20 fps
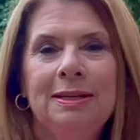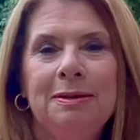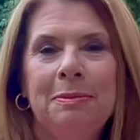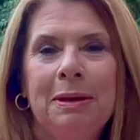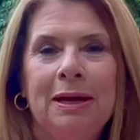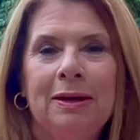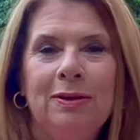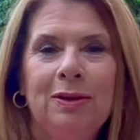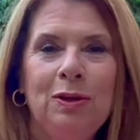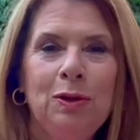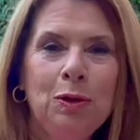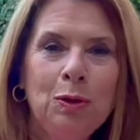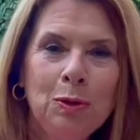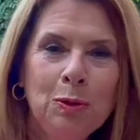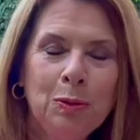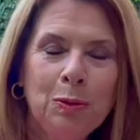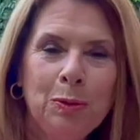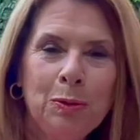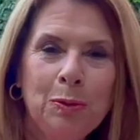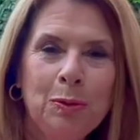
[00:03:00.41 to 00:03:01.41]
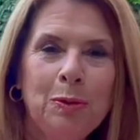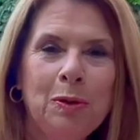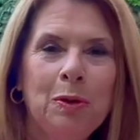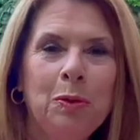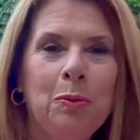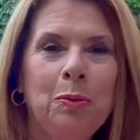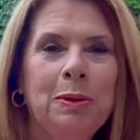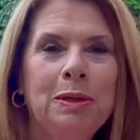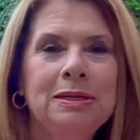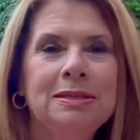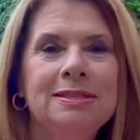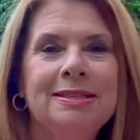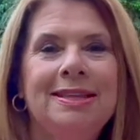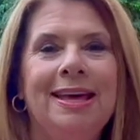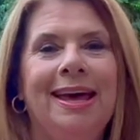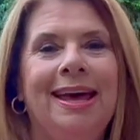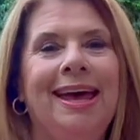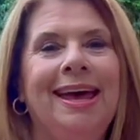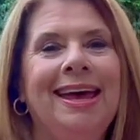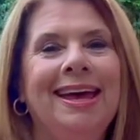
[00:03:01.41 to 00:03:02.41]
about you was
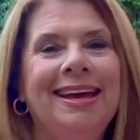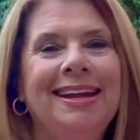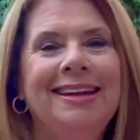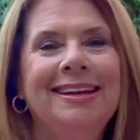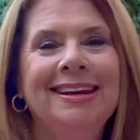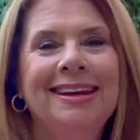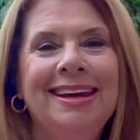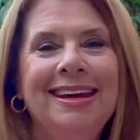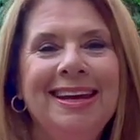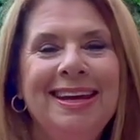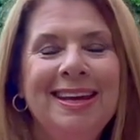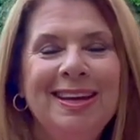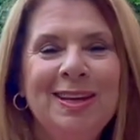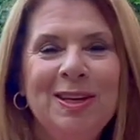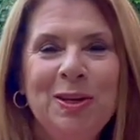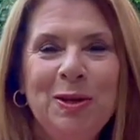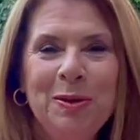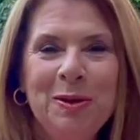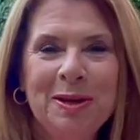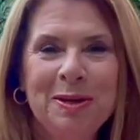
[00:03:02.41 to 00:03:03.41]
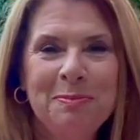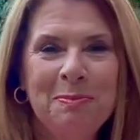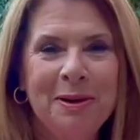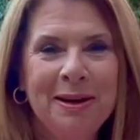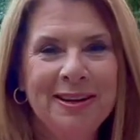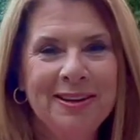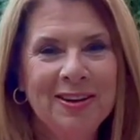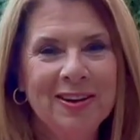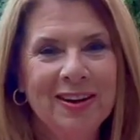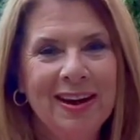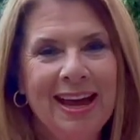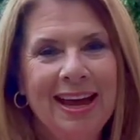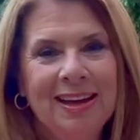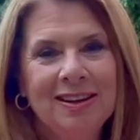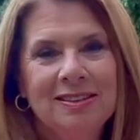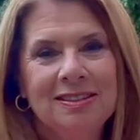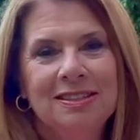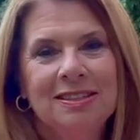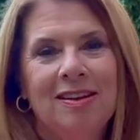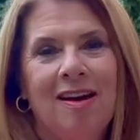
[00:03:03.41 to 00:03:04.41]
that you had bought your
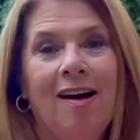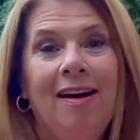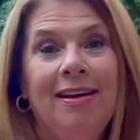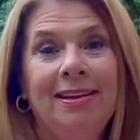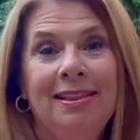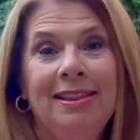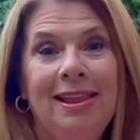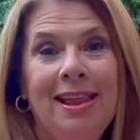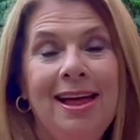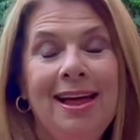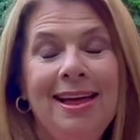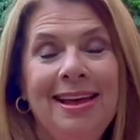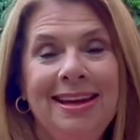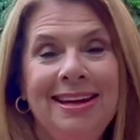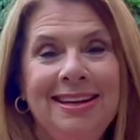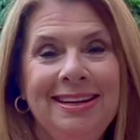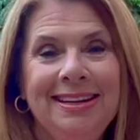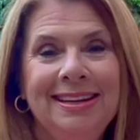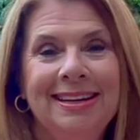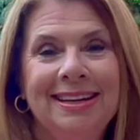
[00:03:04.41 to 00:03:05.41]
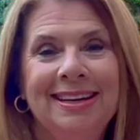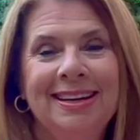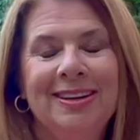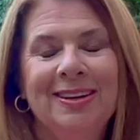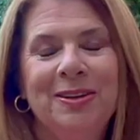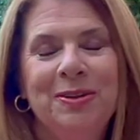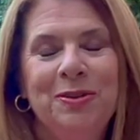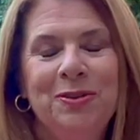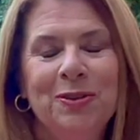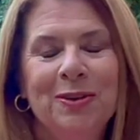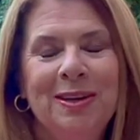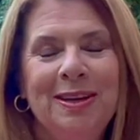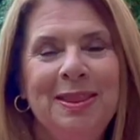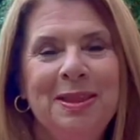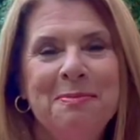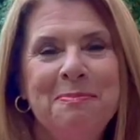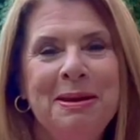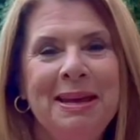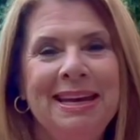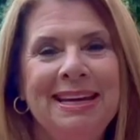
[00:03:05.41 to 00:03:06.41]
house online during
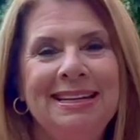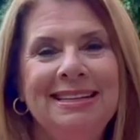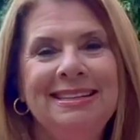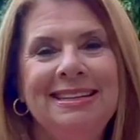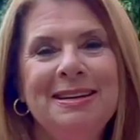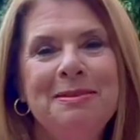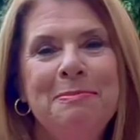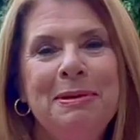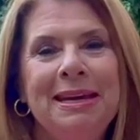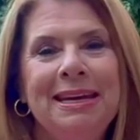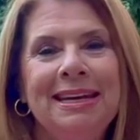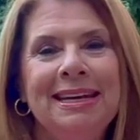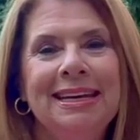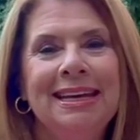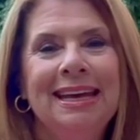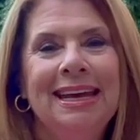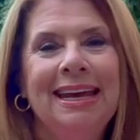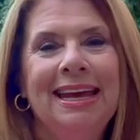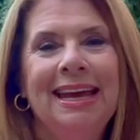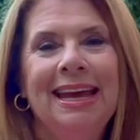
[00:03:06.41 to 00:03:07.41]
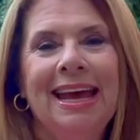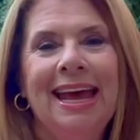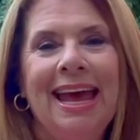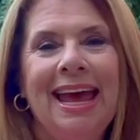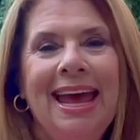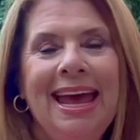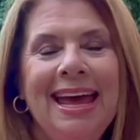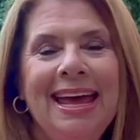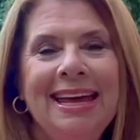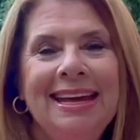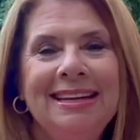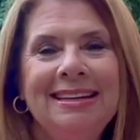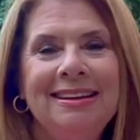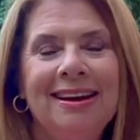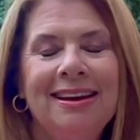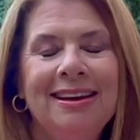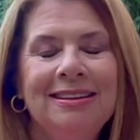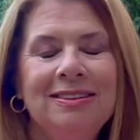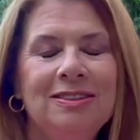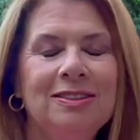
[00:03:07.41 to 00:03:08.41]
the pandemic. And
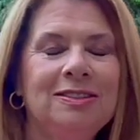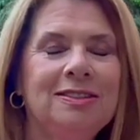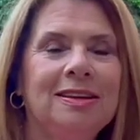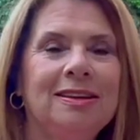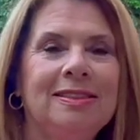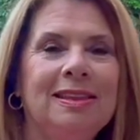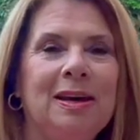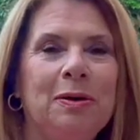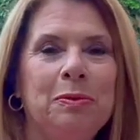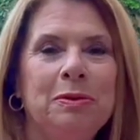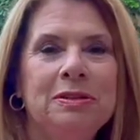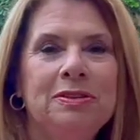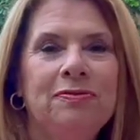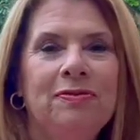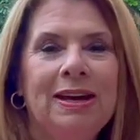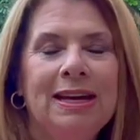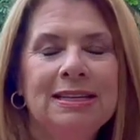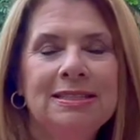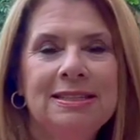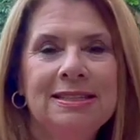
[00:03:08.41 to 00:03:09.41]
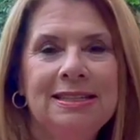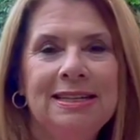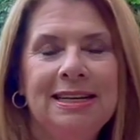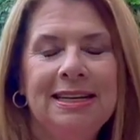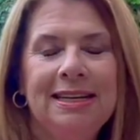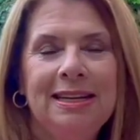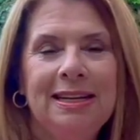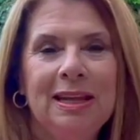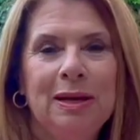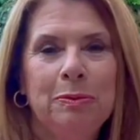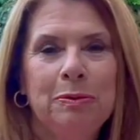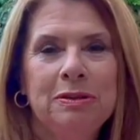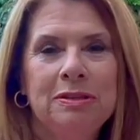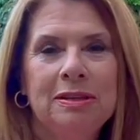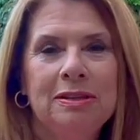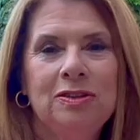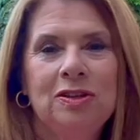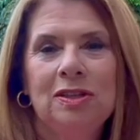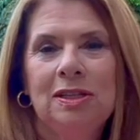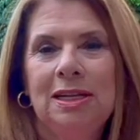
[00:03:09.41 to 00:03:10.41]
I just thought that was fascinating. That was
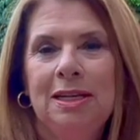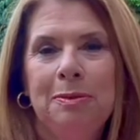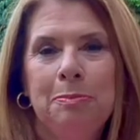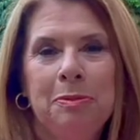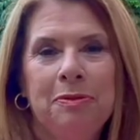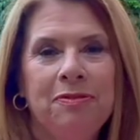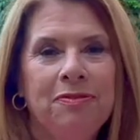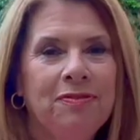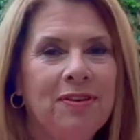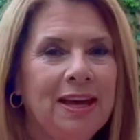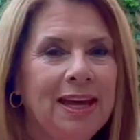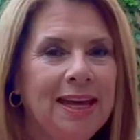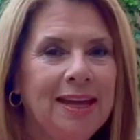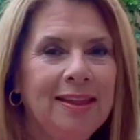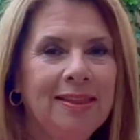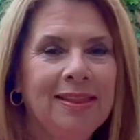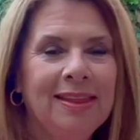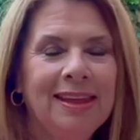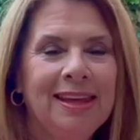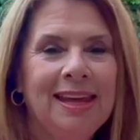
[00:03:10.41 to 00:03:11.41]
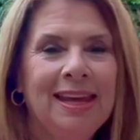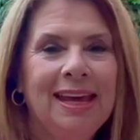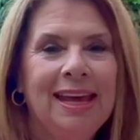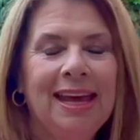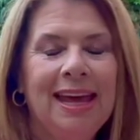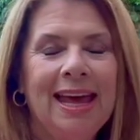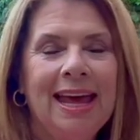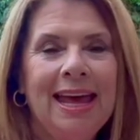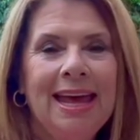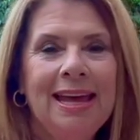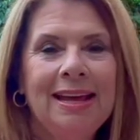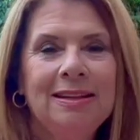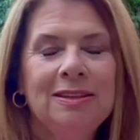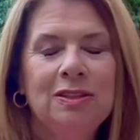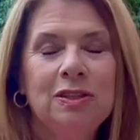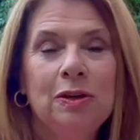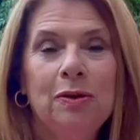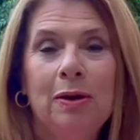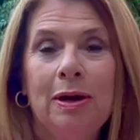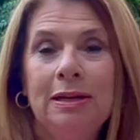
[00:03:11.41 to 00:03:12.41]
such a leap of faith. And
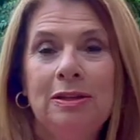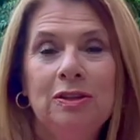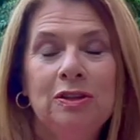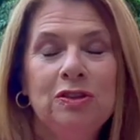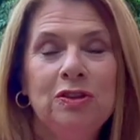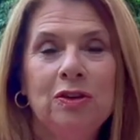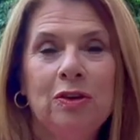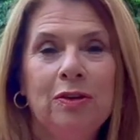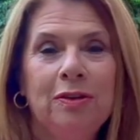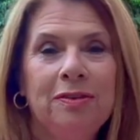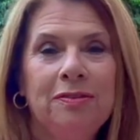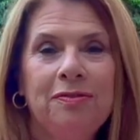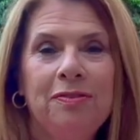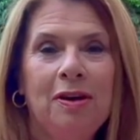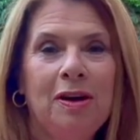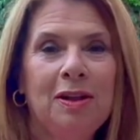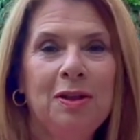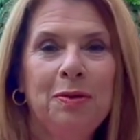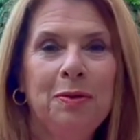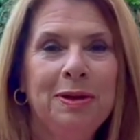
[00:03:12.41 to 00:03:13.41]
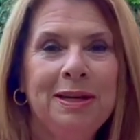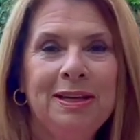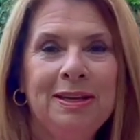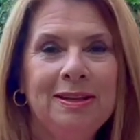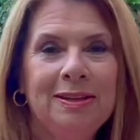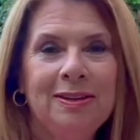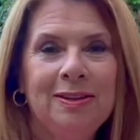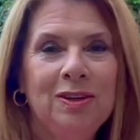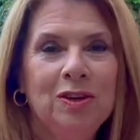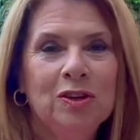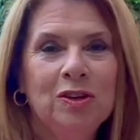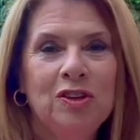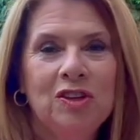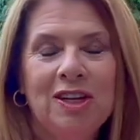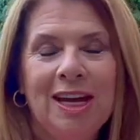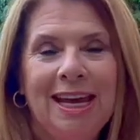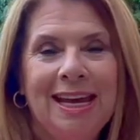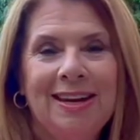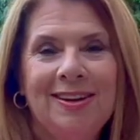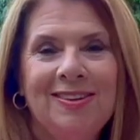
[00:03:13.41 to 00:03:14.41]
so I just started following your
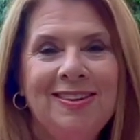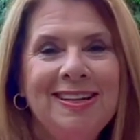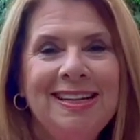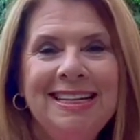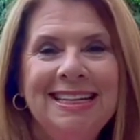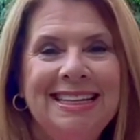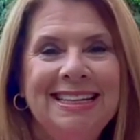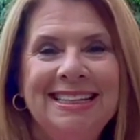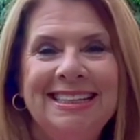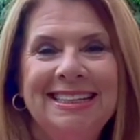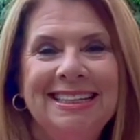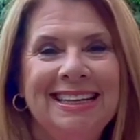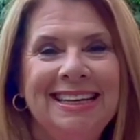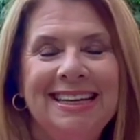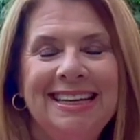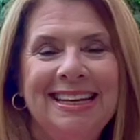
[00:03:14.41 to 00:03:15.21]
channel and